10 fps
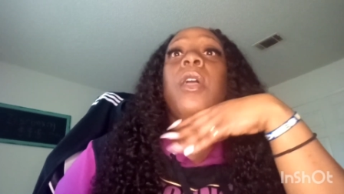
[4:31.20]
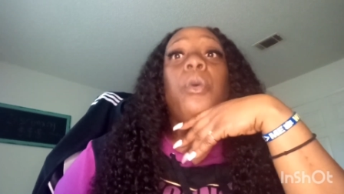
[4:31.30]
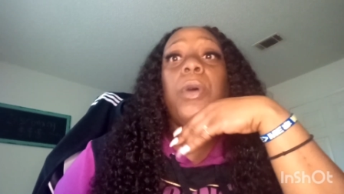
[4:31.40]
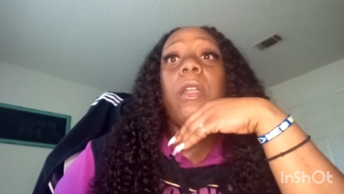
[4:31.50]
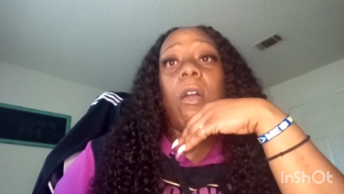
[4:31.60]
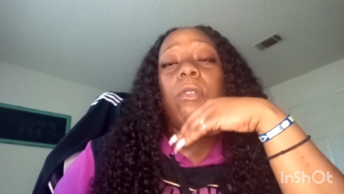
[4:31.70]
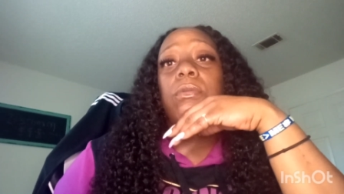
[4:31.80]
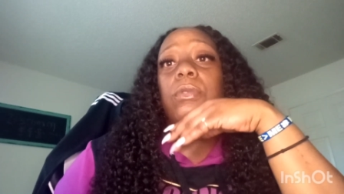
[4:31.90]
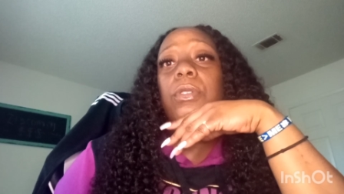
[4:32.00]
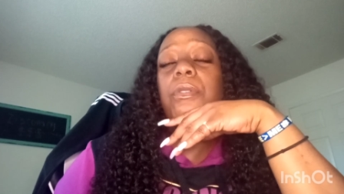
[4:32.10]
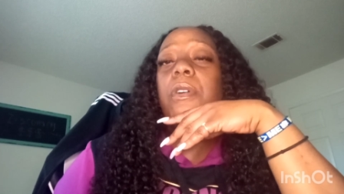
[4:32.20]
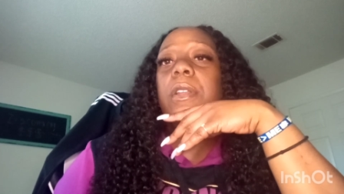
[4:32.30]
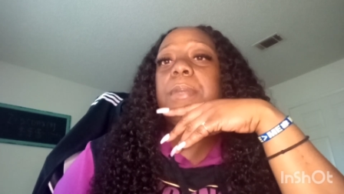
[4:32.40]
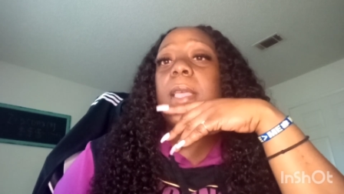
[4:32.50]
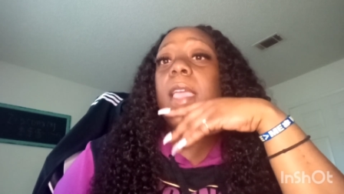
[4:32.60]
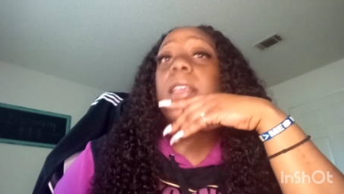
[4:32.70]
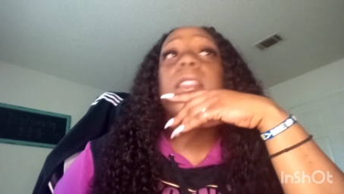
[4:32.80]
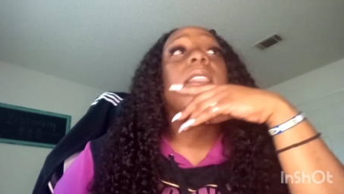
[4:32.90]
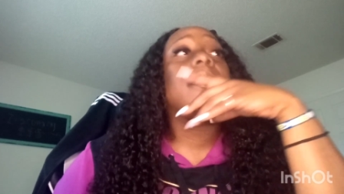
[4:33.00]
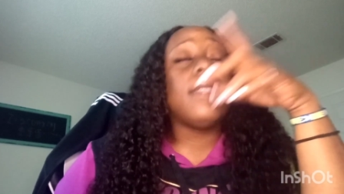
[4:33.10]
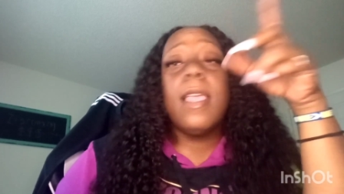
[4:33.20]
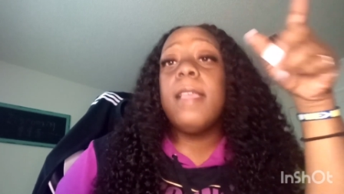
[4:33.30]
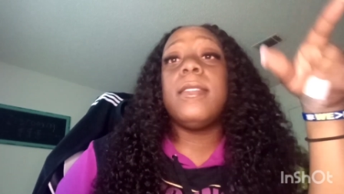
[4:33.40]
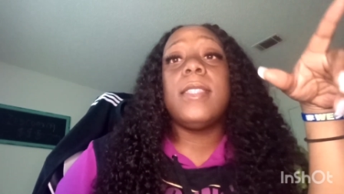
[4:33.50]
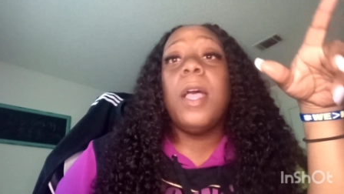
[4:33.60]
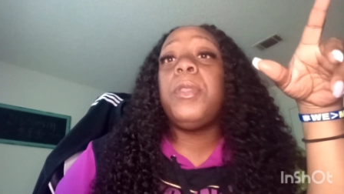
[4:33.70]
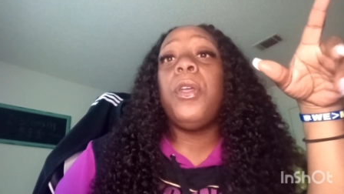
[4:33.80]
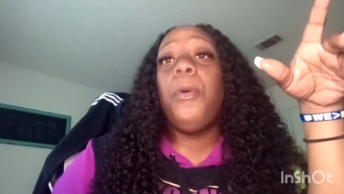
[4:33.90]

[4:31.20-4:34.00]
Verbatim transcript: going on. You know what I'm saying? It's something